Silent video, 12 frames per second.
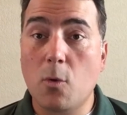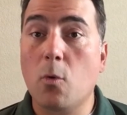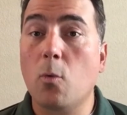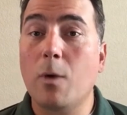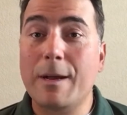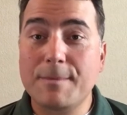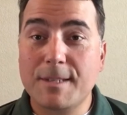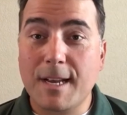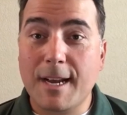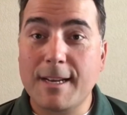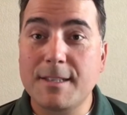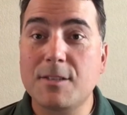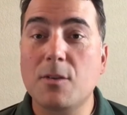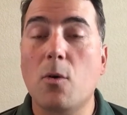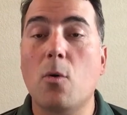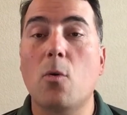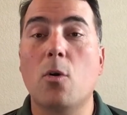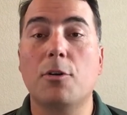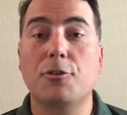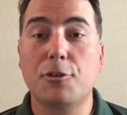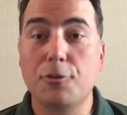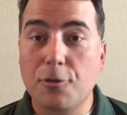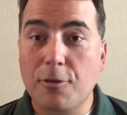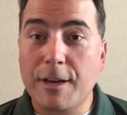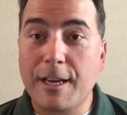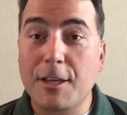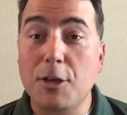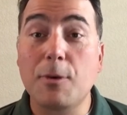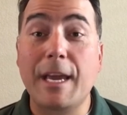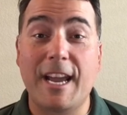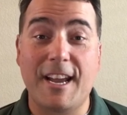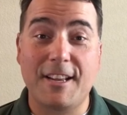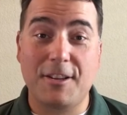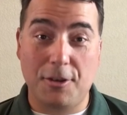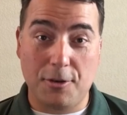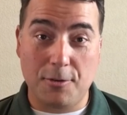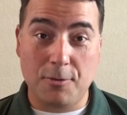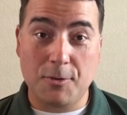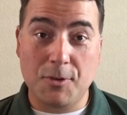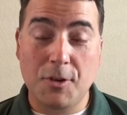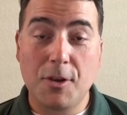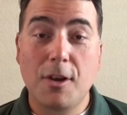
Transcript: or websites or tutoring you can use